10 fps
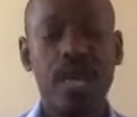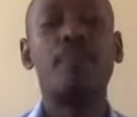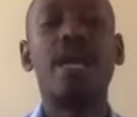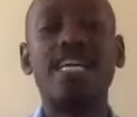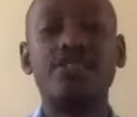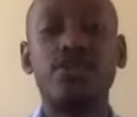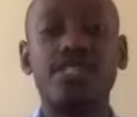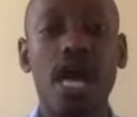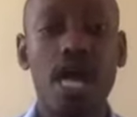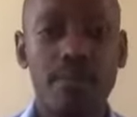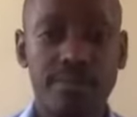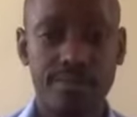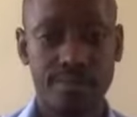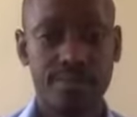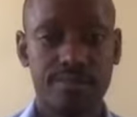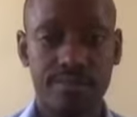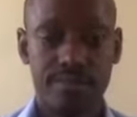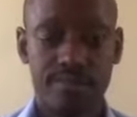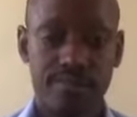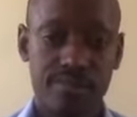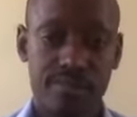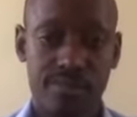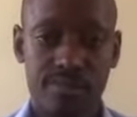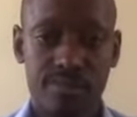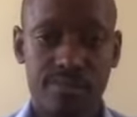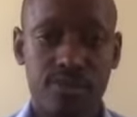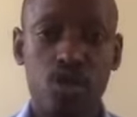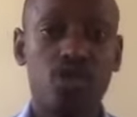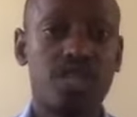Plus your time. You know,